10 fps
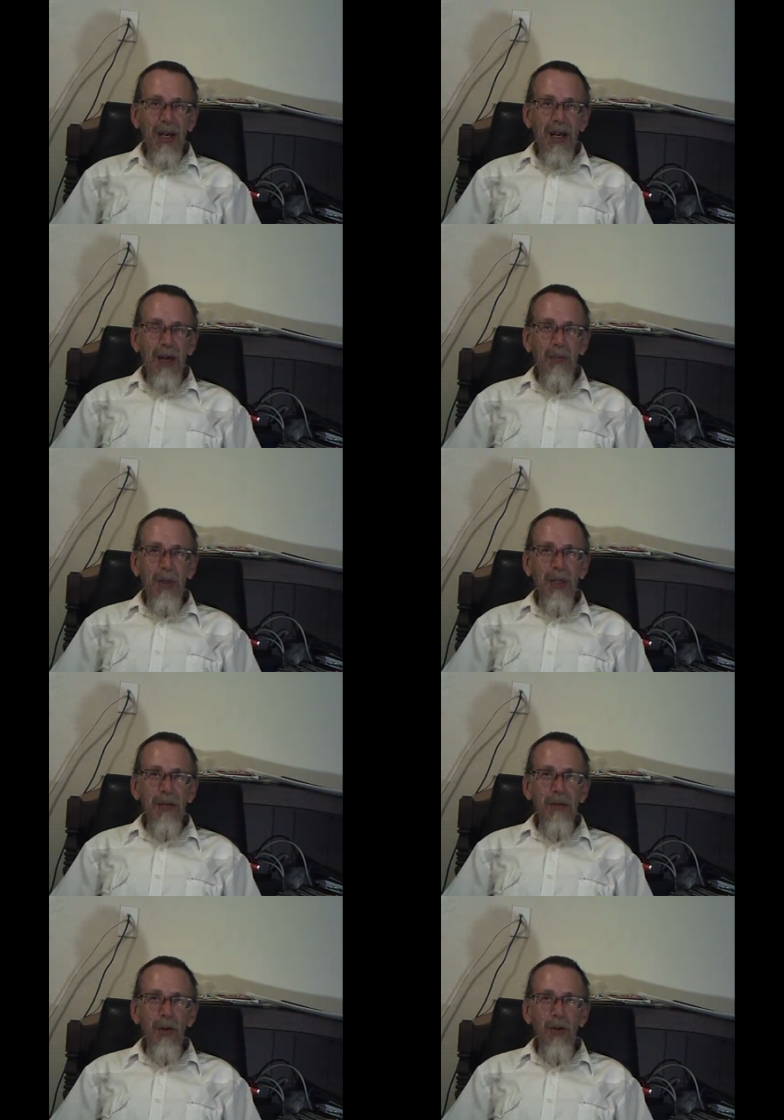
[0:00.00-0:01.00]
And
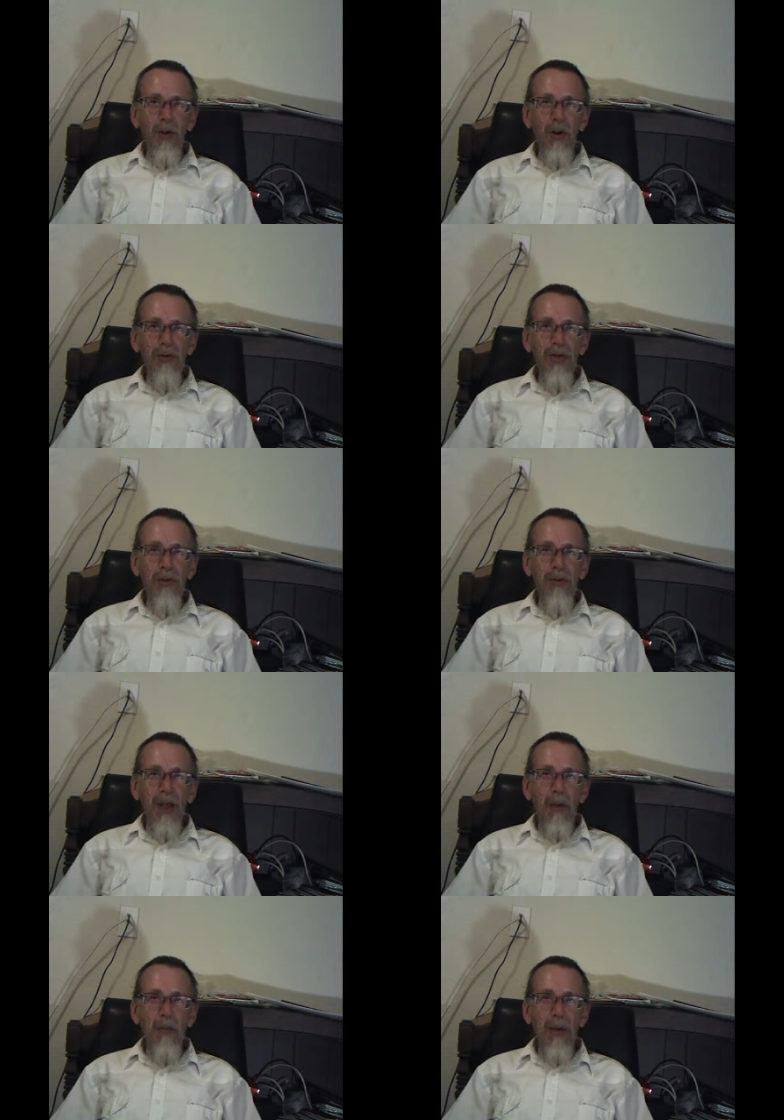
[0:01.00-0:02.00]
believe it or not, it was a
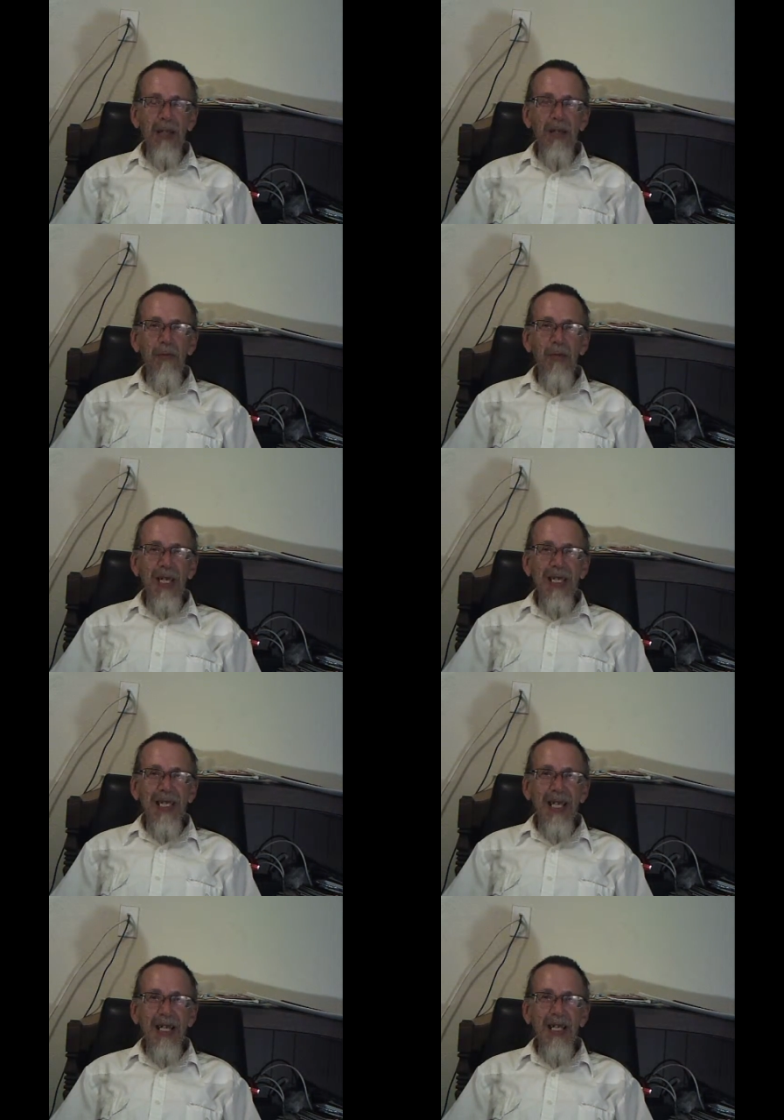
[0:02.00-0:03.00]
massive
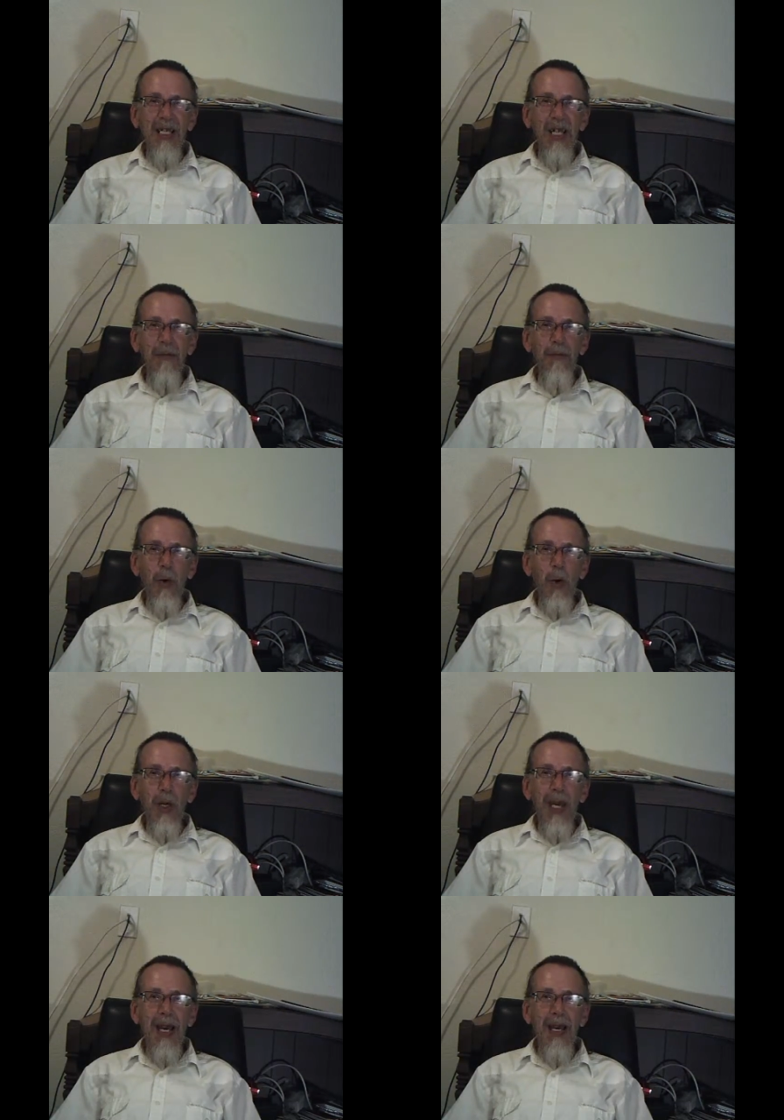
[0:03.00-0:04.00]

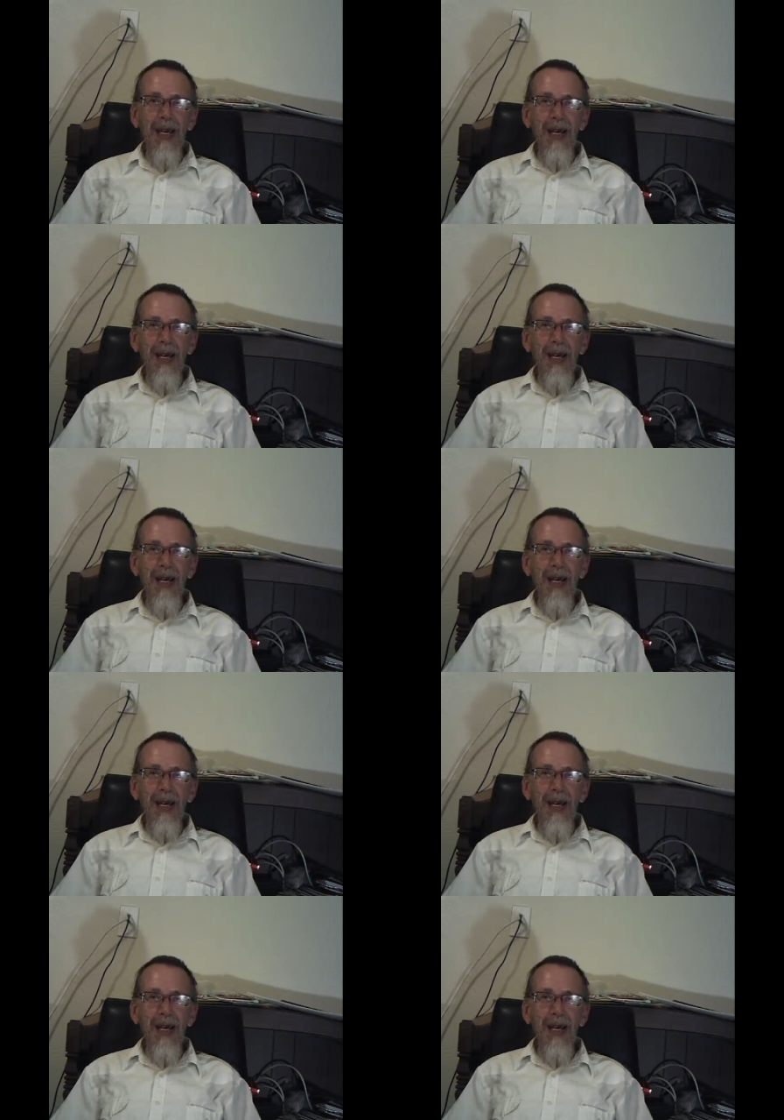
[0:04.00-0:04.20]
64K.